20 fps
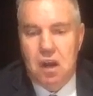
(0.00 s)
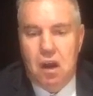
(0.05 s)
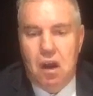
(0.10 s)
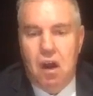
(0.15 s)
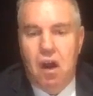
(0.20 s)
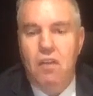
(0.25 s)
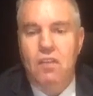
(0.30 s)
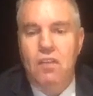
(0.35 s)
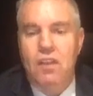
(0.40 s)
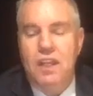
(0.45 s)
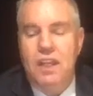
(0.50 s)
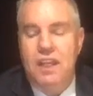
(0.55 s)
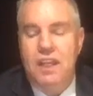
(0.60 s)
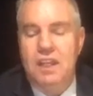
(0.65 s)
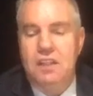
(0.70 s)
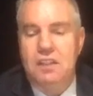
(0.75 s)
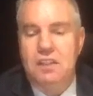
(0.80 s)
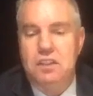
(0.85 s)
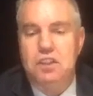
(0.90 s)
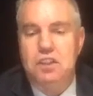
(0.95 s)
on
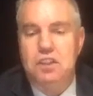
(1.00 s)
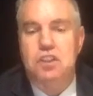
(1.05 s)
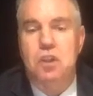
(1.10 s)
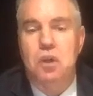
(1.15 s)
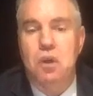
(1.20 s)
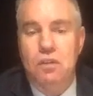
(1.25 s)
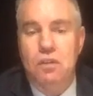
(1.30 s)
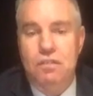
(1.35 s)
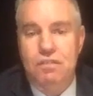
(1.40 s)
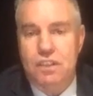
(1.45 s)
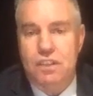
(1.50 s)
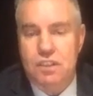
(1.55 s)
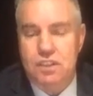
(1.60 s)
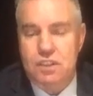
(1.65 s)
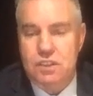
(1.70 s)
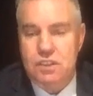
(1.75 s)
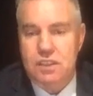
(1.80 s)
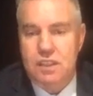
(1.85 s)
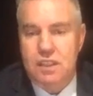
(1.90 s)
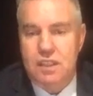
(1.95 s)
the
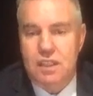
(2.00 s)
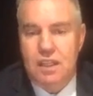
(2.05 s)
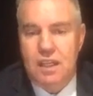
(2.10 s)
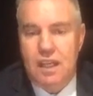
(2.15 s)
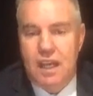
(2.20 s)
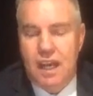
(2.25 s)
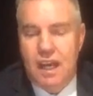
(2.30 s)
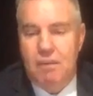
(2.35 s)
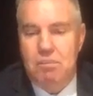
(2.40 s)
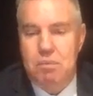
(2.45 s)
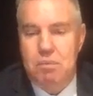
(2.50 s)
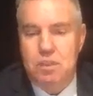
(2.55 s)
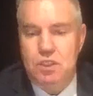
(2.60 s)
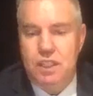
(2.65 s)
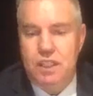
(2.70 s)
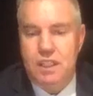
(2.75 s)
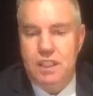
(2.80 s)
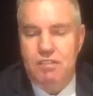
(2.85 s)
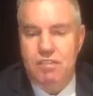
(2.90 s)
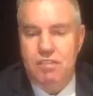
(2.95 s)
surface,
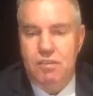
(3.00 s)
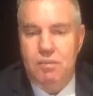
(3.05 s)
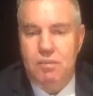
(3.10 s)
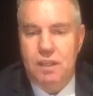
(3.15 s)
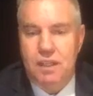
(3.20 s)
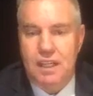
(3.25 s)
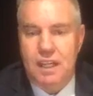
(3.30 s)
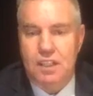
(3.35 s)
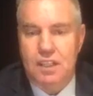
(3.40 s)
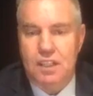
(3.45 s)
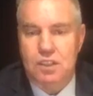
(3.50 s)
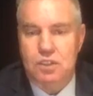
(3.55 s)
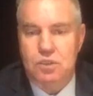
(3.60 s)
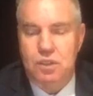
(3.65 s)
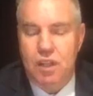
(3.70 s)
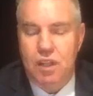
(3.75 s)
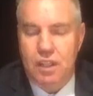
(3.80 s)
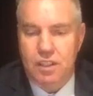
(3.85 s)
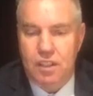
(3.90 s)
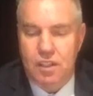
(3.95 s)
particularly from a country
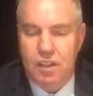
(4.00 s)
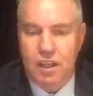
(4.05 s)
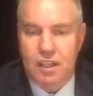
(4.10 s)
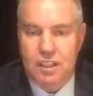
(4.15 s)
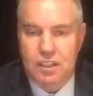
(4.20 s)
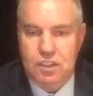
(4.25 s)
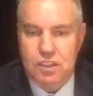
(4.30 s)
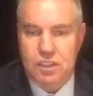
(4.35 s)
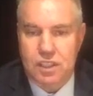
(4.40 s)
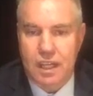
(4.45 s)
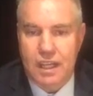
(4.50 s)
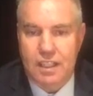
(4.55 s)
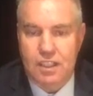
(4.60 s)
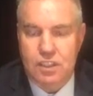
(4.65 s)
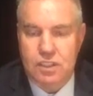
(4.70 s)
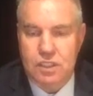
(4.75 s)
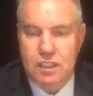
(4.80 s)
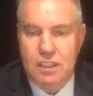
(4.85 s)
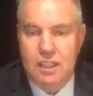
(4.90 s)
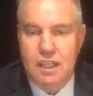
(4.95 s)
like the United
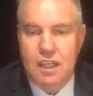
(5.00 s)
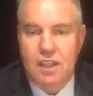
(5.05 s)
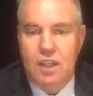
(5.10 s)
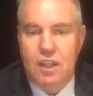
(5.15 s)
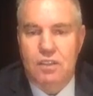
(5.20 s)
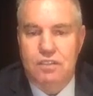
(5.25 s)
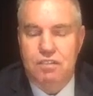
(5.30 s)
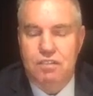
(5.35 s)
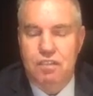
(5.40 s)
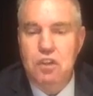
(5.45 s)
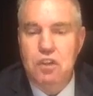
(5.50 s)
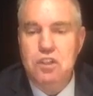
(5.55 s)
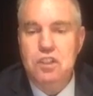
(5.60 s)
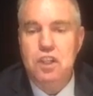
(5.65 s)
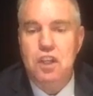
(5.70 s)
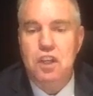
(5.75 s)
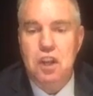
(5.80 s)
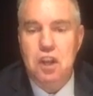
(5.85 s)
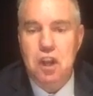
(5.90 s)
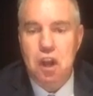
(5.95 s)
States, there's
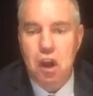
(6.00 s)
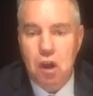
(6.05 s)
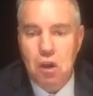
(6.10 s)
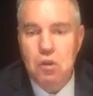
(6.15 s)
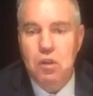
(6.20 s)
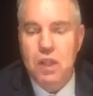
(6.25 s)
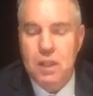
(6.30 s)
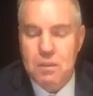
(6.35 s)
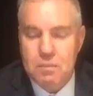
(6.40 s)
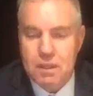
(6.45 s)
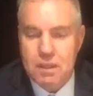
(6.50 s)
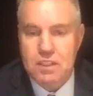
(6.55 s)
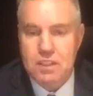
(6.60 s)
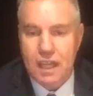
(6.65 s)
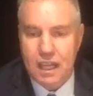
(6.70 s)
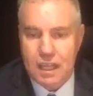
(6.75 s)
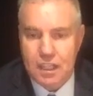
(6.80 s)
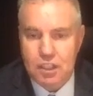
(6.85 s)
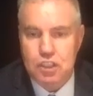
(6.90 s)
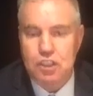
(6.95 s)
virtually no
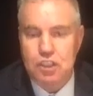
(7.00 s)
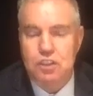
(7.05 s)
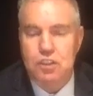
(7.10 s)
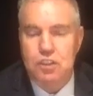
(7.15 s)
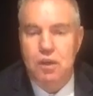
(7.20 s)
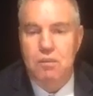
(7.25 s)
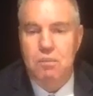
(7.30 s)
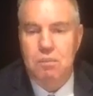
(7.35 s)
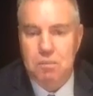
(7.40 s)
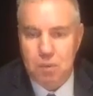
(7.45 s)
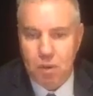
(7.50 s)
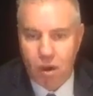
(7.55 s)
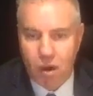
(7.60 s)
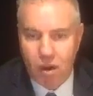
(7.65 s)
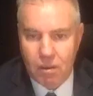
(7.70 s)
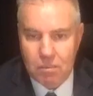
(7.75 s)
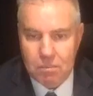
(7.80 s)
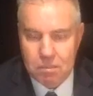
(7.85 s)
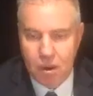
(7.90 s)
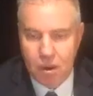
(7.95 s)
limitations on
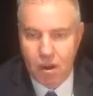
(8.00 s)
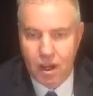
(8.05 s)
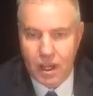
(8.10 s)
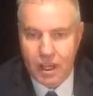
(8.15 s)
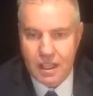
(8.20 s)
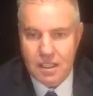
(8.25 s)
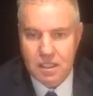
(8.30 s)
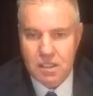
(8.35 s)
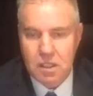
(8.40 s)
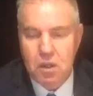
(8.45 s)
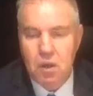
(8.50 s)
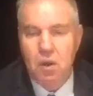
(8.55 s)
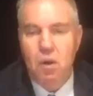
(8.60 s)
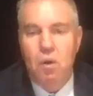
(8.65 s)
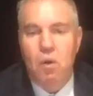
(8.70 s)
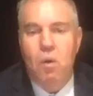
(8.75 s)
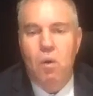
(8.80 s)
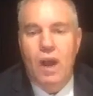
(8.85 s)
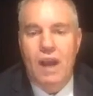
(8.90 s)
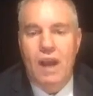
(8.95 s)
buying
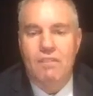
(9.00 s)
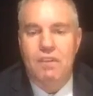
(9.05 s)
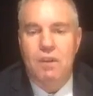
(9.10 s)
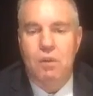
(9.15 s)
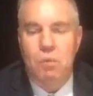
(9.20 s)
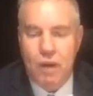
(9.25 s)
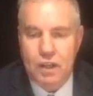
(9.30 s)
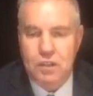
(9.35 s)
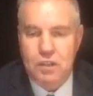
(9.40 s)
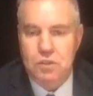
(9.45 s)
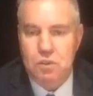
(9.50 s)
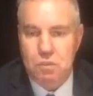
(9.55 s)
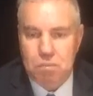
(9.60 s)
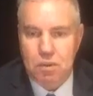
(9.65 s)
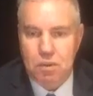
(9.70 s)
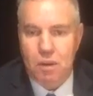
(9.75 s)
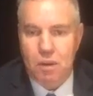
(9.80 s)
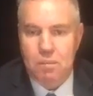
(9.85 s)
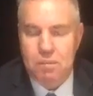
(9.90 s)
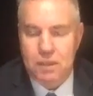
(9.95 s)
or having rental
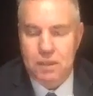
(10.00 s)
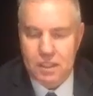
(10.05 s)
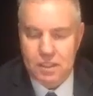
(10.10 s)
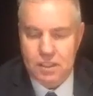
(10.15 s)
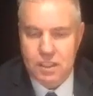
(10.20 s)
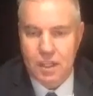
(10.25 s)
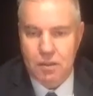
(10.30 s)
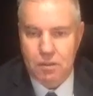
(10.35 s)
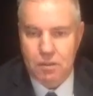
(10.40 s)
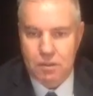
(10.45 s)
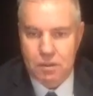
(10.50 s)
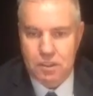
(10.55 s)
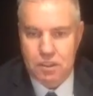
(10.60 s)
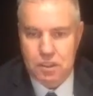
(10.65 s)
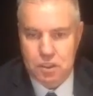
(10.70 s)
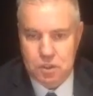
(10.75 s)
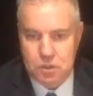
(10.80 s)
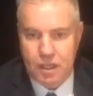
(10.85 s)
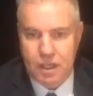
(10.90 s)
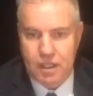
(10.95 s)
properties here in
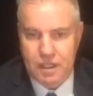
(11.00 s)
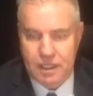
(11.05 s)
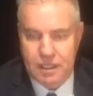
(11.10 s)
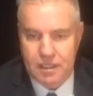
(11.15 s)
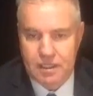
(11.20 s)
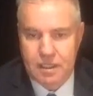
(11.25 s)
Australia.